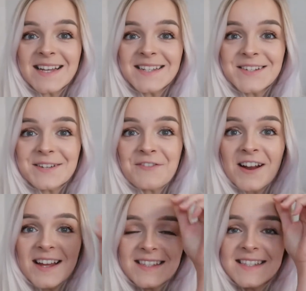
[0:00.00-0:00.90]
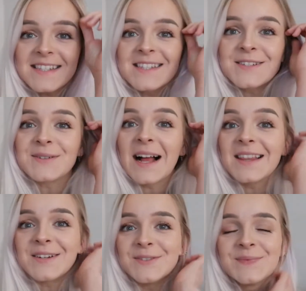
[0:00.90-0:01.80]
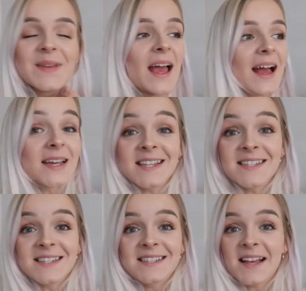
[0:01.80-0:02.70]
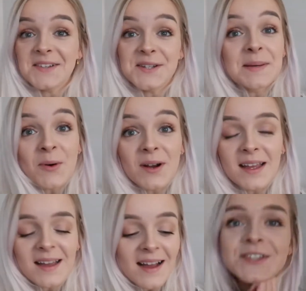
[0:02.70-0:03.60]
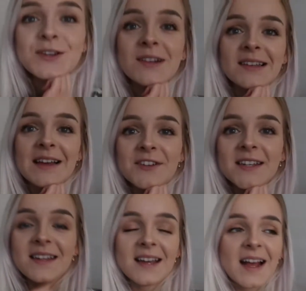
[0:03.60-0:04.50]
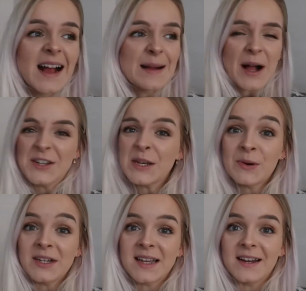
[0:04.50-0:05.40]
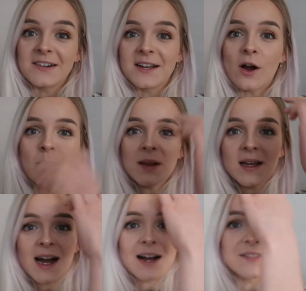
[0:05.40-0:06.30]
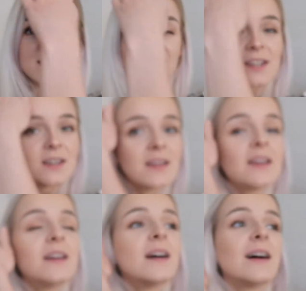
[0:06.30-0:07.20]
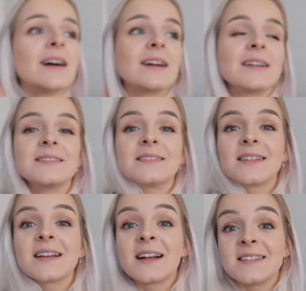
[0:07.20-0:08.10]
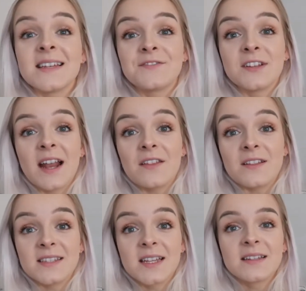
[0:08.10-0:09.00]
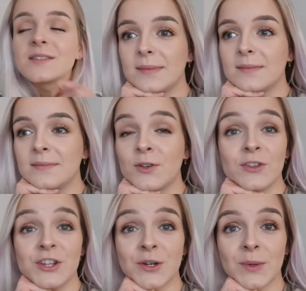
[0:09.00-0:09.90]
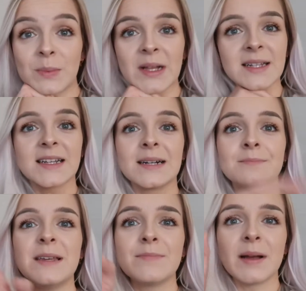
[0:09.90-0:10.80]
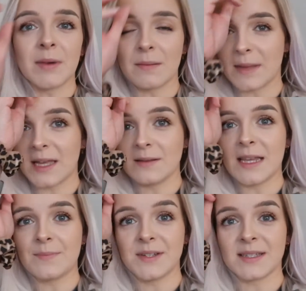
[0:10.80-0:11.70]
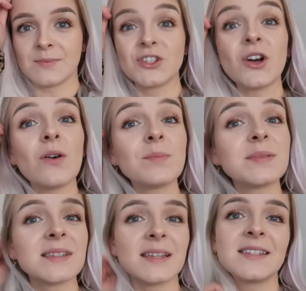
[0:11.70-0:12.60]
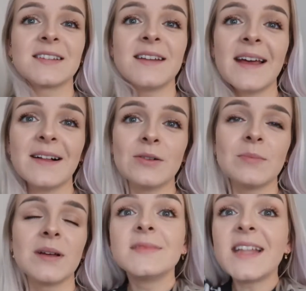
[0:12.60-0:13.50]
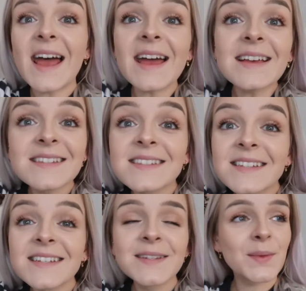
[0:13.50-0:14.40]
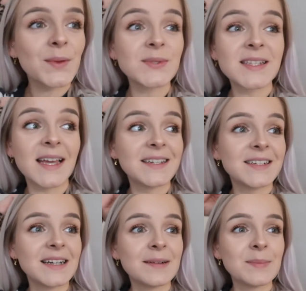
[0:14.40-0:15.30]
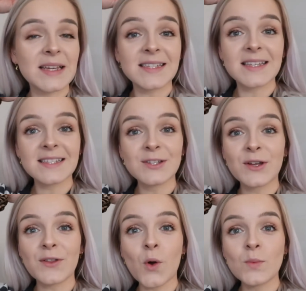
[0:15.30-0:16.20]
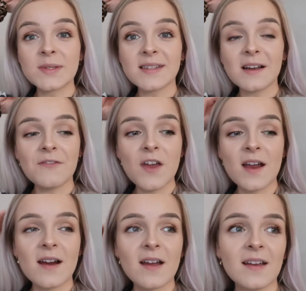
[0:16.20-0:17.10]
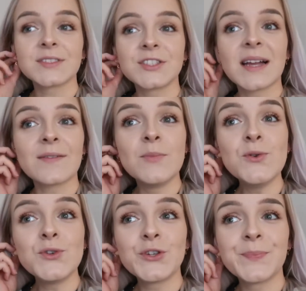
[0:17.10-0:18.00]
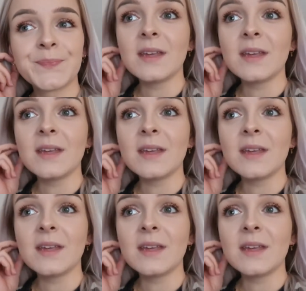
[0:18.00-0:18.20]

Saturday, friends. So, hello. It is Saturday morning. It's just gone 11. I'm actually pretty tired. I got up at like 7:30. And I can't say I've done anything since. I'm not really sure what the plans are. Me and my mum might nip to some shops, like Dunelm, Next, those kind of places, look at the home stuff there, just have a mooch.